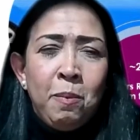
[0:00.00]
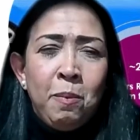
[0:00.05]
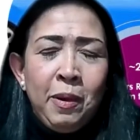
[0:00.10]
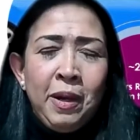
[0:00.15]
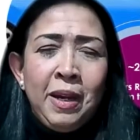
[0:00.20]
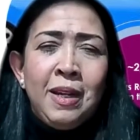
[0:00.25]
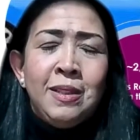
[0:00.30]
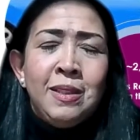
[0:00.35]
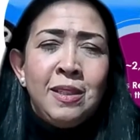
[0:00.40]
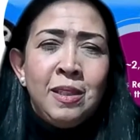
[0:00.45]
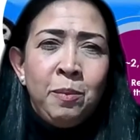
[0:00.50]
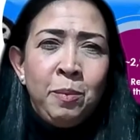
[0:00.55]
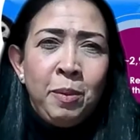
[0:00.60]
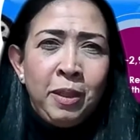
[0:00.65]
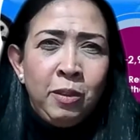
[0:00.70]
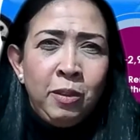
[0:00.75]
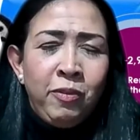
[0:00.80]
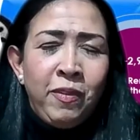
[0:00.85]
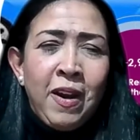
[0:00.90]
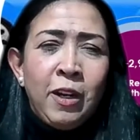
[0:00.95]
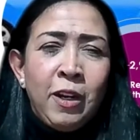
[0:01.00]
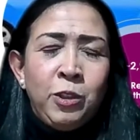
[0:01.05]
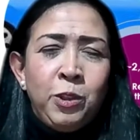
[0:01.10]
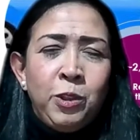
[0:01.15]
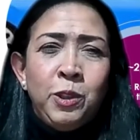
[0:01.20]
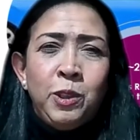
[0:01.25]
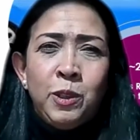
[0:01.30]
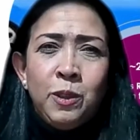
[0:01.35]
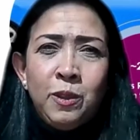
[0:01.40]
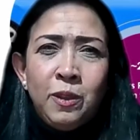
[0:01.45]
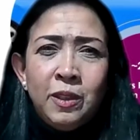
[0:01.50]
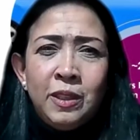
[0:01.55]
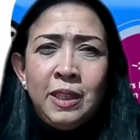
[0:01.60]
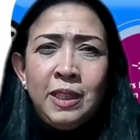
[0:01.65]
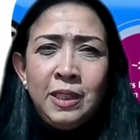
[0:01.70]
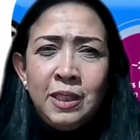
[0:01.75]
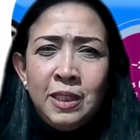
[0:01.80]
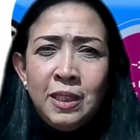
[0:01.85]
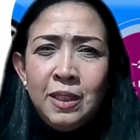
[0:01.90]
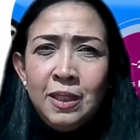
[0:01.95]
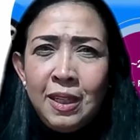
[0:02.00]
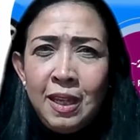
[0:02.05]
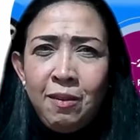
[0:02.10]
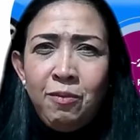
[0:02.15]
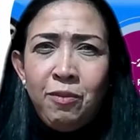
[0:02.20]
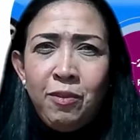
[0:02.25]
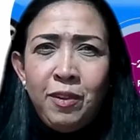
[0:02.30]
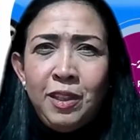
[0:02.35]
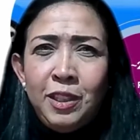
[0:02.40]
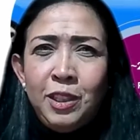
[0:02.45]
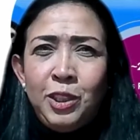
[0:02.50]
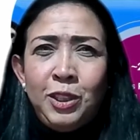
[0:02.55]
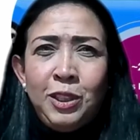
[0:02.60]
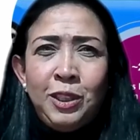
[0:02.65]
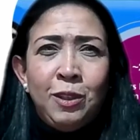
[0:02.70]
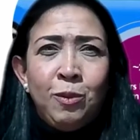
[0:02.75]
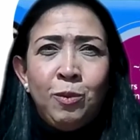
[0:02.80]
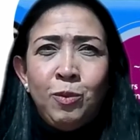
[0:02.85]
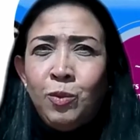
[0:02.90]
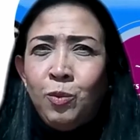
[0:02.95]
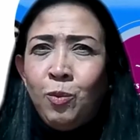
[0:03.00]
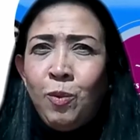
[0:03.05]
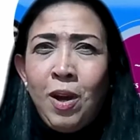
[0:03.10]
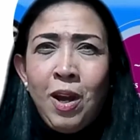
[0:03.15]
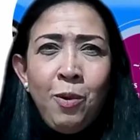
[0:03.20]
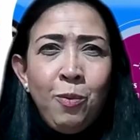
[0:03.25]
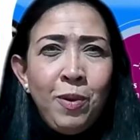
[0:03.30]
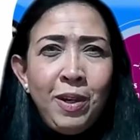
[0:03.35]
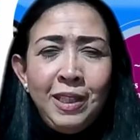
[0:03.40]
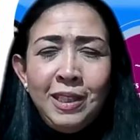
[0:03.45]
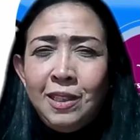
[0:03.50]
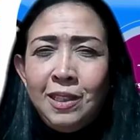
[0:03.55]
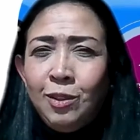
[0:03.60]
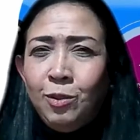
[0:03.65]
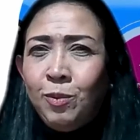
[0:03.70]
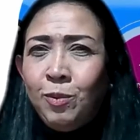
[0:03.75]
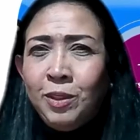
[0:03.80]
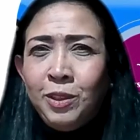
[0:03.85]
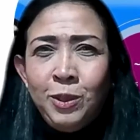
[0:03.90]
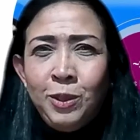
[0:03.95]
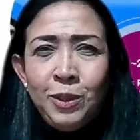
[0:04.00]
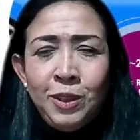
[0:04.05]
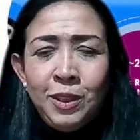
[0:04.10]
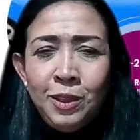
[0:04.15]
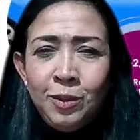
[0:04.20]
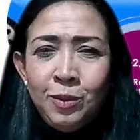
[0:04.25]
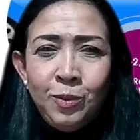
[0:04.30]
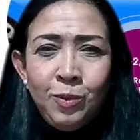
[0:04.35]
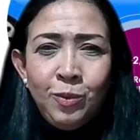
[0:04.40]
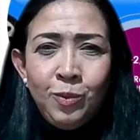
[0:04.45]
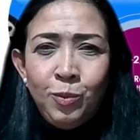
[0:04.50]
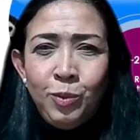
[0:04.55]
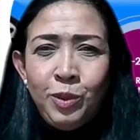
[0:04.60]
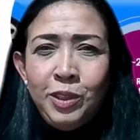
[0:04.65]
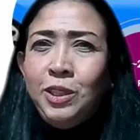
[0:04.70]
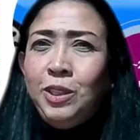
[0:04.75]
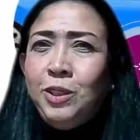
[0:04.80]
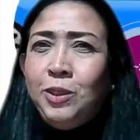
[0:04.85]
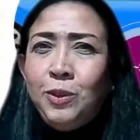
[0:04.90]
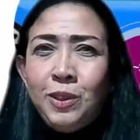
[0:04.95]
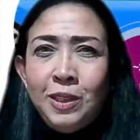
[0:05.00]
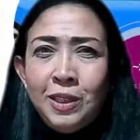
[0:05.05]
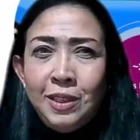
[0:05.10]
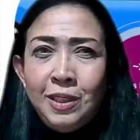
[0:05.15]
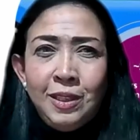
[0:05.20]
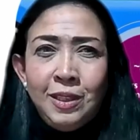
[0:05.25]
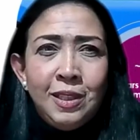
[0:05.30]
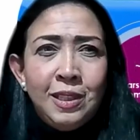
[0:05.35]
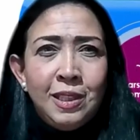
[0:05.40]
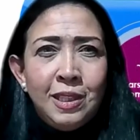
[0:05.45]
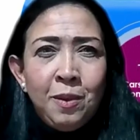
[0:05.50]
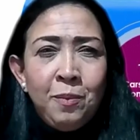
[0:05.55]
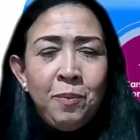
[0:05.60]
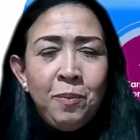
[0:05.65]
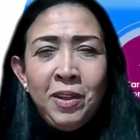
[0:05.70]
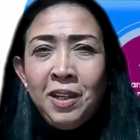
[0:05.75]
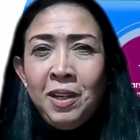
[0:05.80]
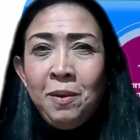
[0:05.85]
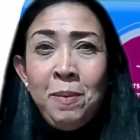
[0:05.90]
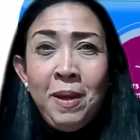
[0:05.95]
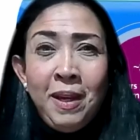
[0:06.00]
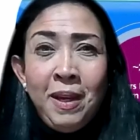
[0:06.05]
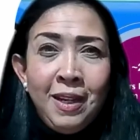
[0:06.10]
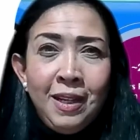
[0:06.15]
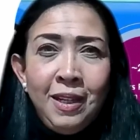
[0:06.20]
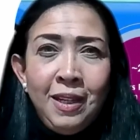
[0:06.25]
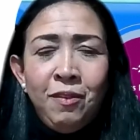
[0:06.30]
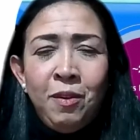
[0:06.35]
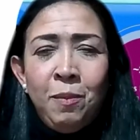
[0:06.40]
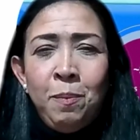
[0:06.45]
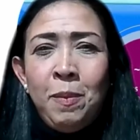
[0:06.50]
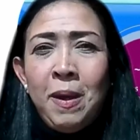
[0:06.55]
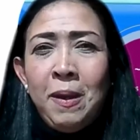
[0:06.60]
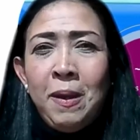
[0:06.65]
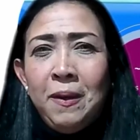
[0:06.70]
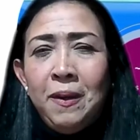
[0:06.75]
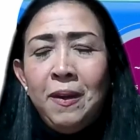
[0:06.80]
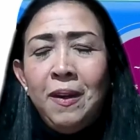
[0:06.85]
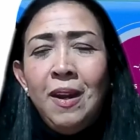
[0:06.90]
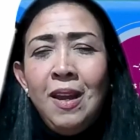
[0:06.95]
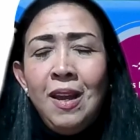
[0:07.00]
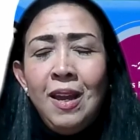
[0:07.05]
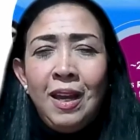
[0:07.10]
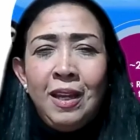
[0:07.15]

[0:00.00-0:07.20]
brands and manufacturers are looking to leverage. Why waste it when you can reuse it into something and make it even better?